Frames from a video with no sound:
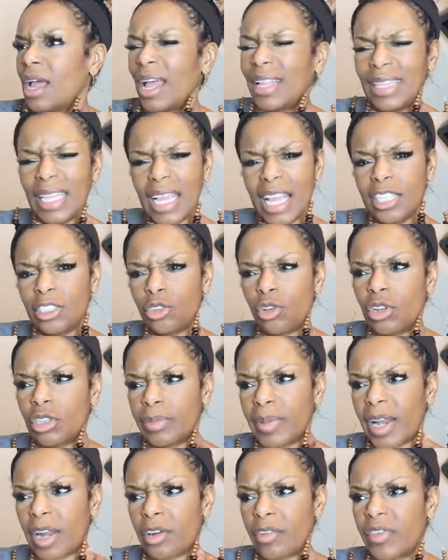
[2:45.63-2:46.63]
I think I
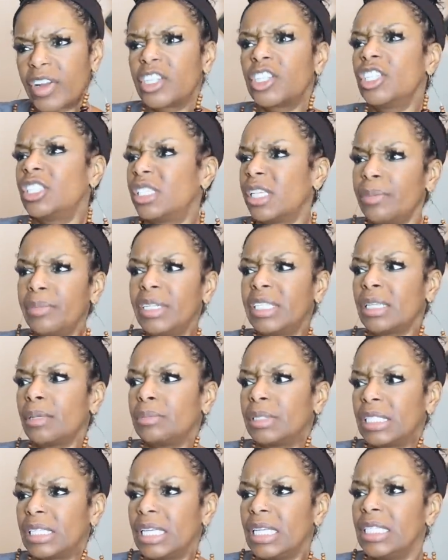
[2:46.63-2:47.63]
talked about it already. She sent me
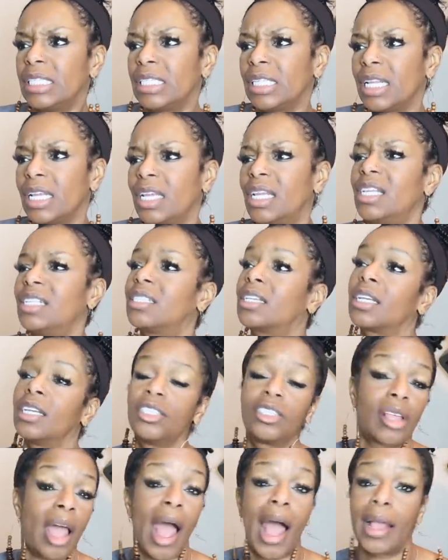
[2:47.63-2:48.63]
some seasonings
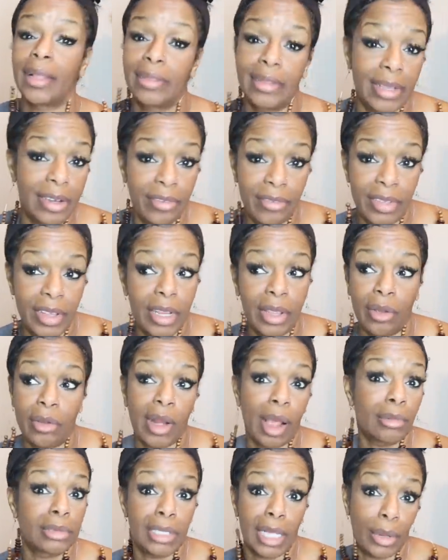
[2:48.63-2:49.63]
because I did a video
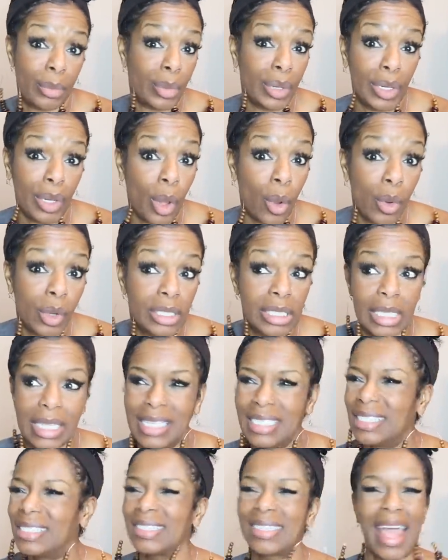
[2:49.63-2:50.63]
and I was like, we low on
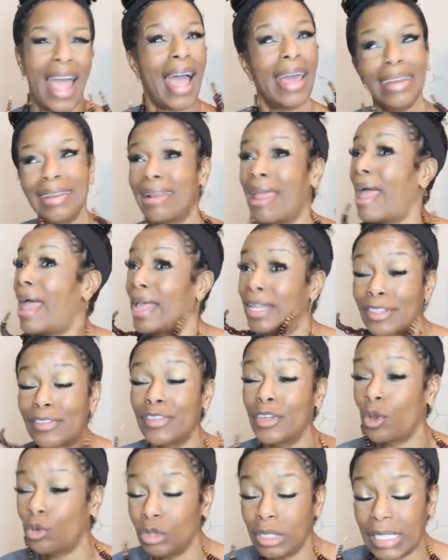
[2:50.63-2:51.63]
seasonings. I didn't ask
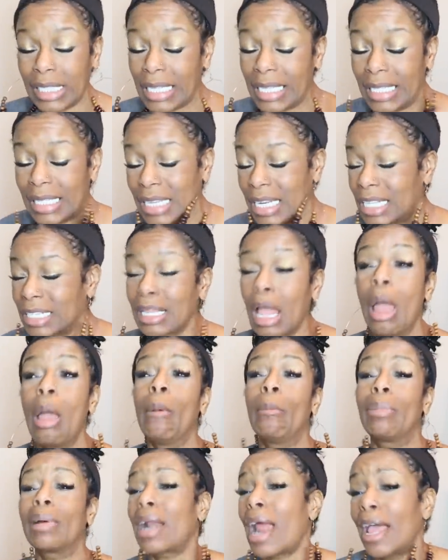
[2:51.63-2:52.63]
for no seasonings,
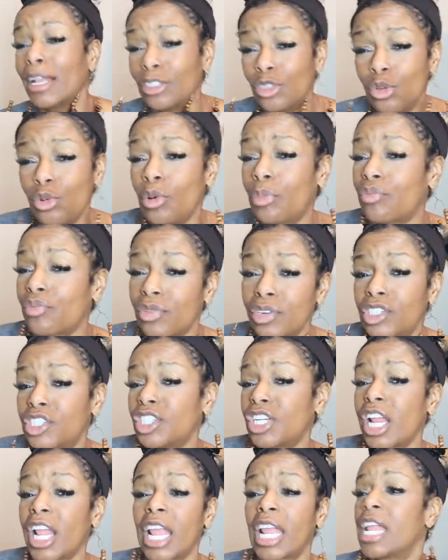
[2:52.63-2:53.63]
but I do
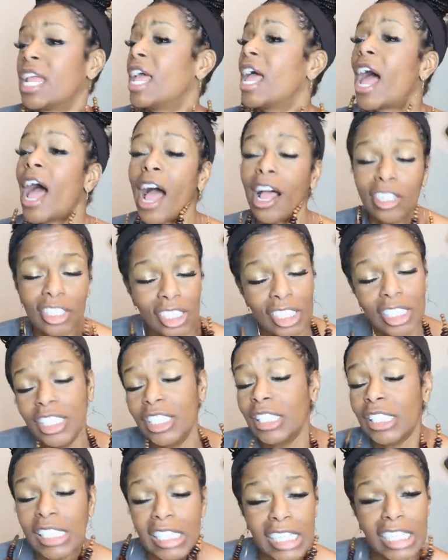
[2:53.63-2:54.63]
appreciate how she
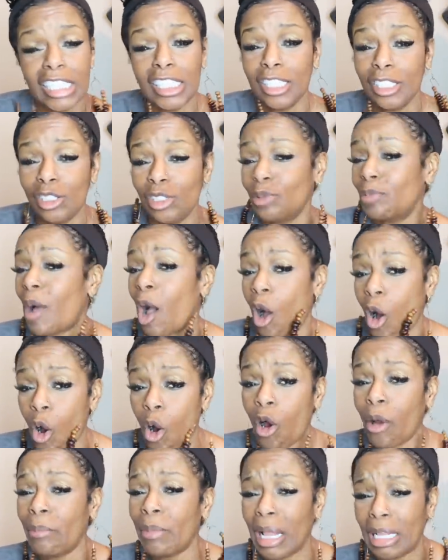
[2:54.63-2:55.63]
just listened to my
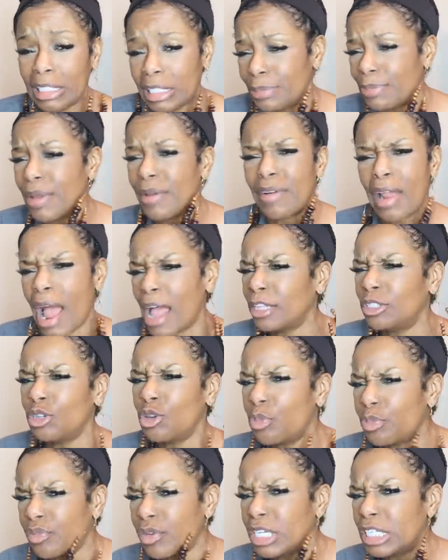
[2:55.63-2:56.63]
heart, my spirit. I
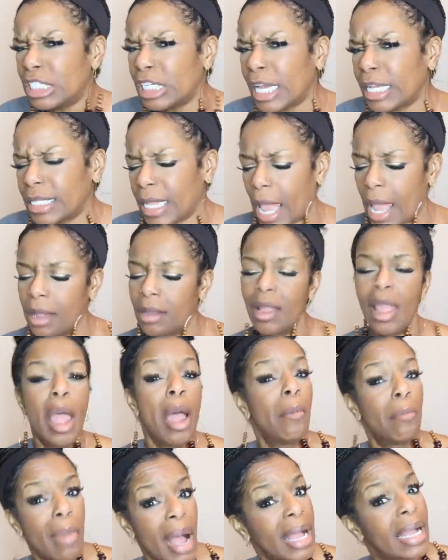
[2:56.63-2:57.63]
do appreciate that.
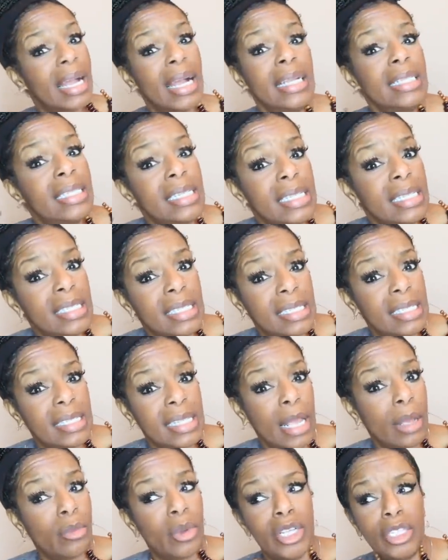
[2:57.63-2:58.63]
My cousin is the
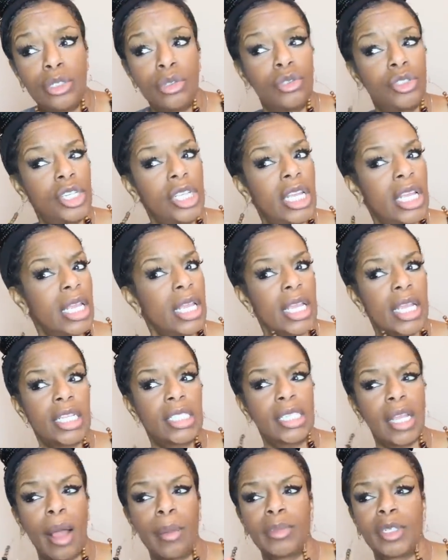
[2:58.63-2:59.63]
same way too. She can hear
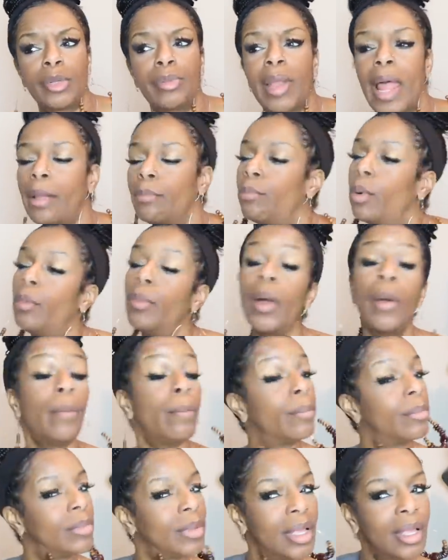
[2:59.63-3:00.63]
something. She be like, boop,
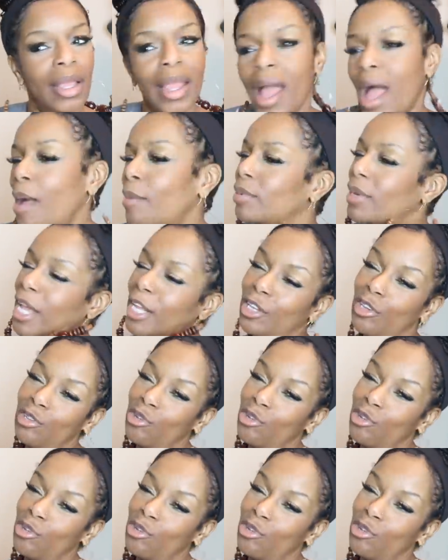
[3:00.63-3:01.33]
boop. I be like,